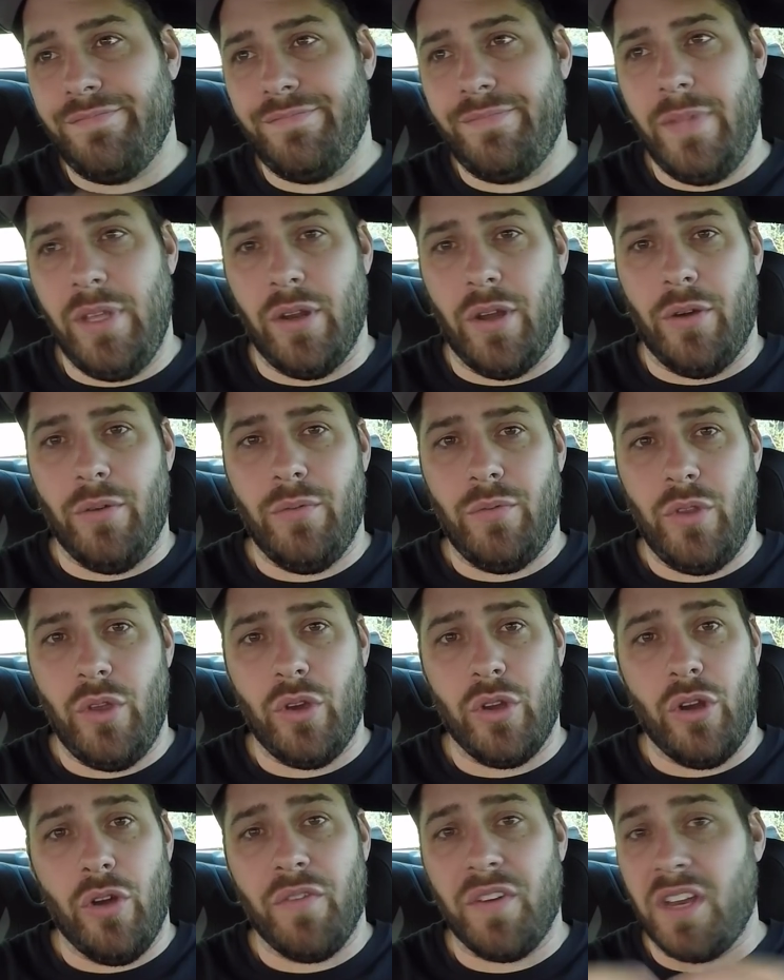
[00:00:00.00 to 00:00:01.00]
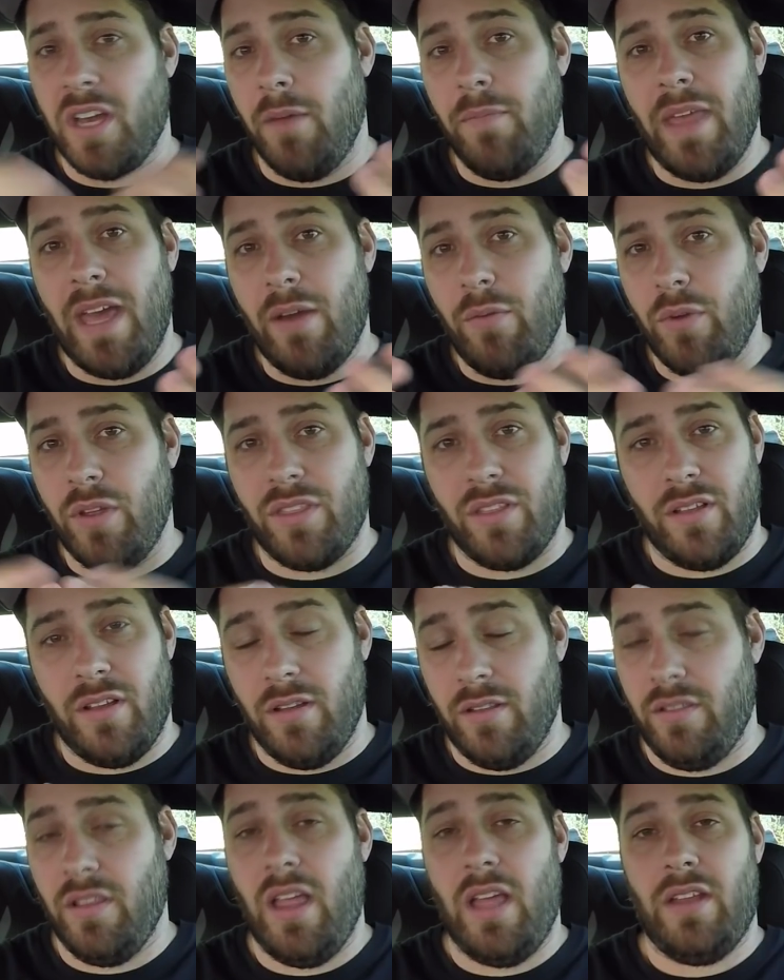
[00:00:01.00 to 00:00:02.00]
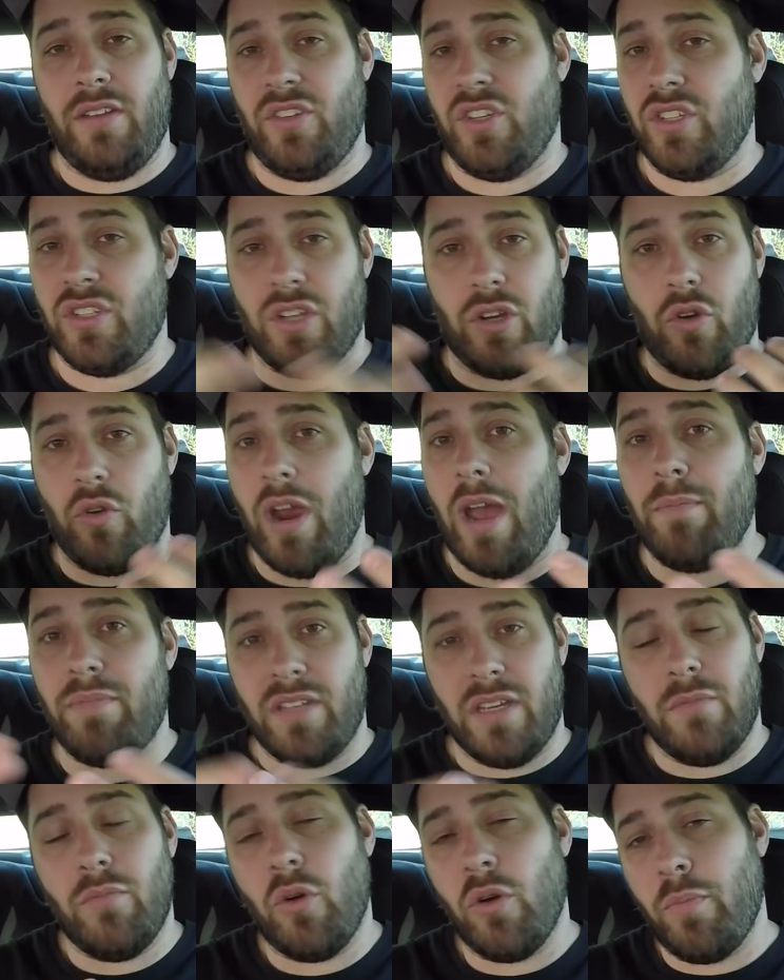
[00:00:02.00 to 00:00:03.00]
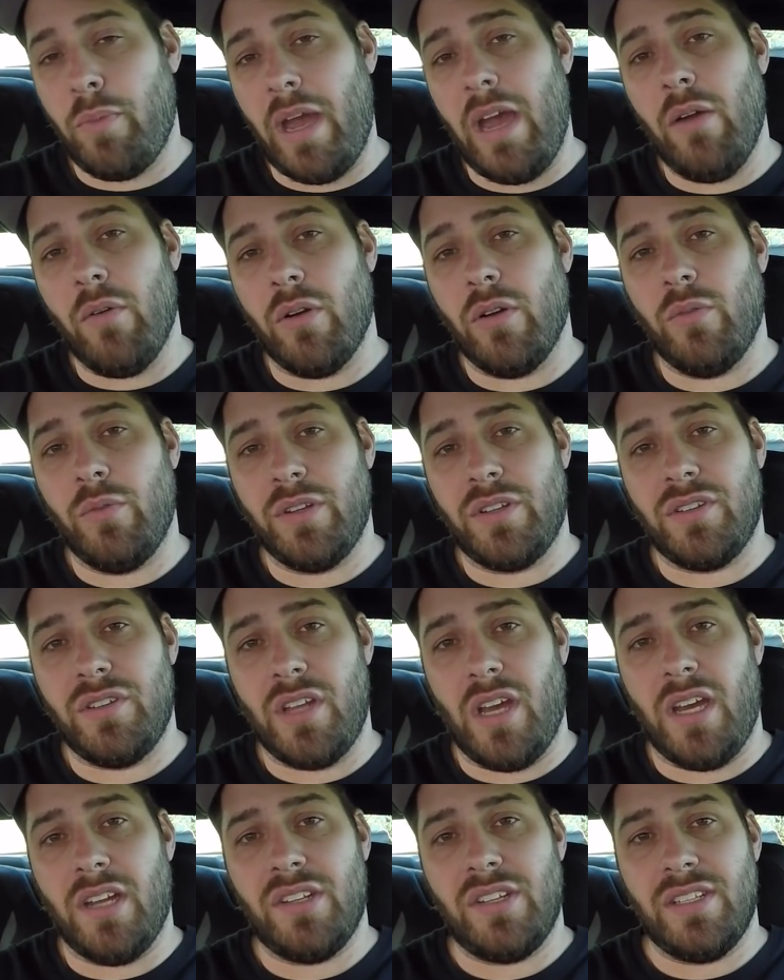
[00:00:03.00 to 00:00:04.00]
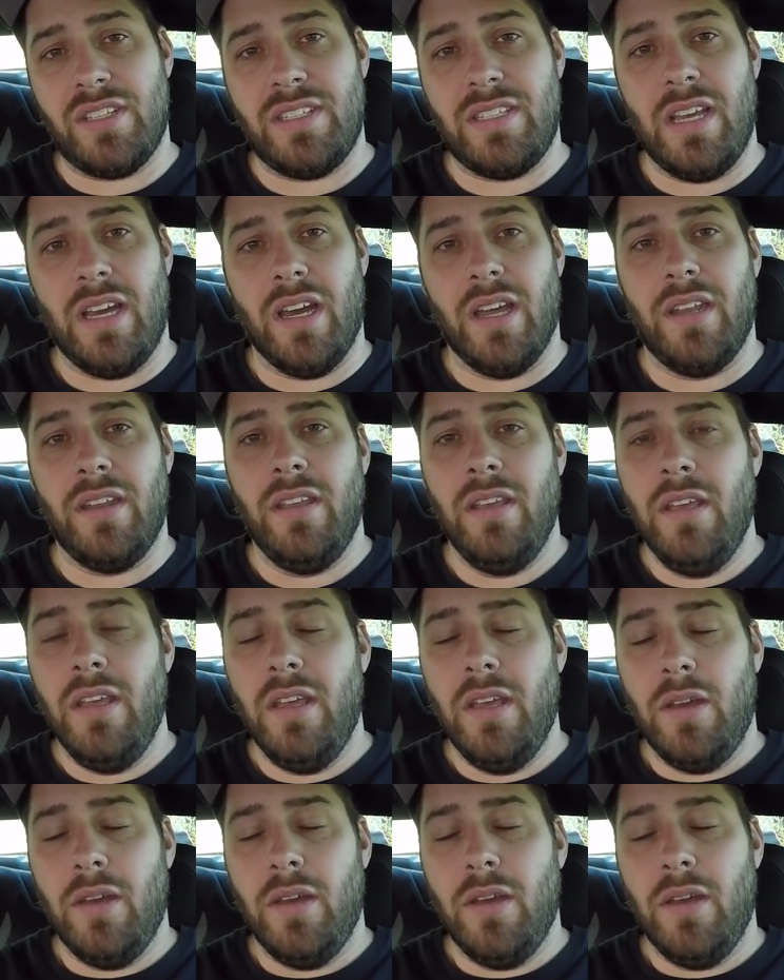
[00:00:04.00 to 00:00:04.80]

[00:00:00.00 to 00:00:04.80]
you know, you can overcome that with just a crap ton more power, which Dodge has done.